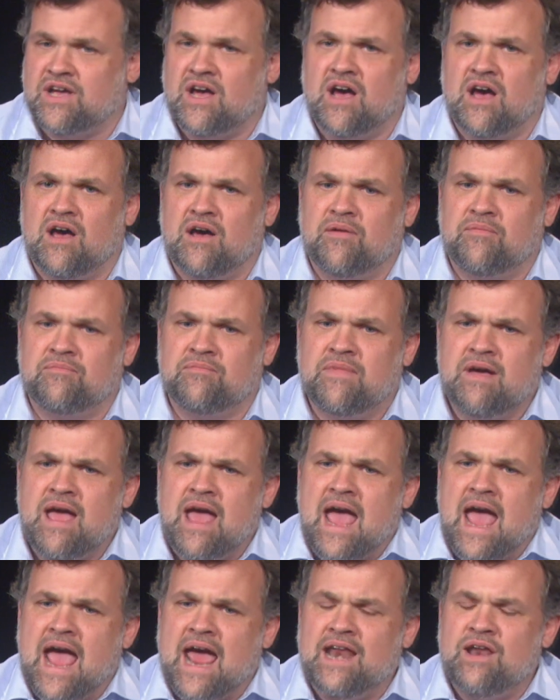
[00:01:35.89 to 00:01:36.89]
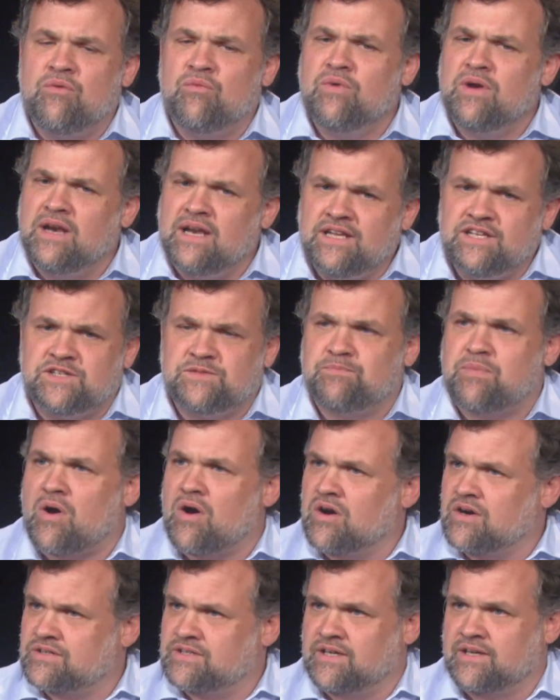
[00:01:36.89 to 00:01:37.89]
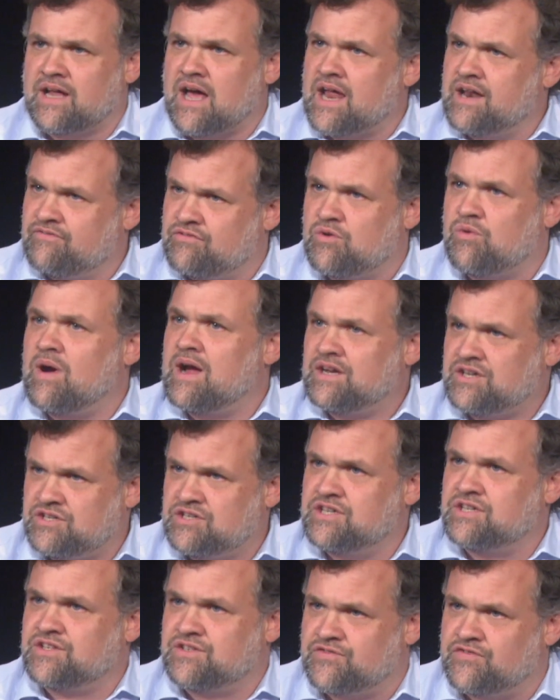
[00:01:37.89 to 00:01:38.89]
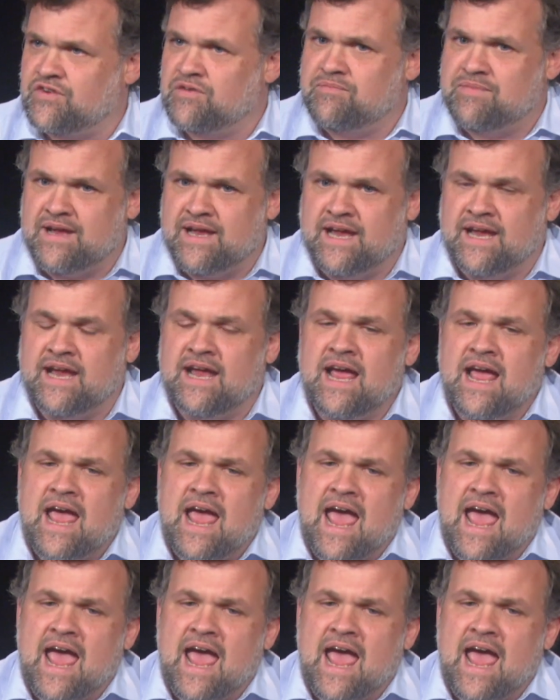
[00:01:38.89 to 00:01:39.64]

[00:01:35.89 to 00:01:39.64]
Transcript: And it really sparked a lot of questions for me.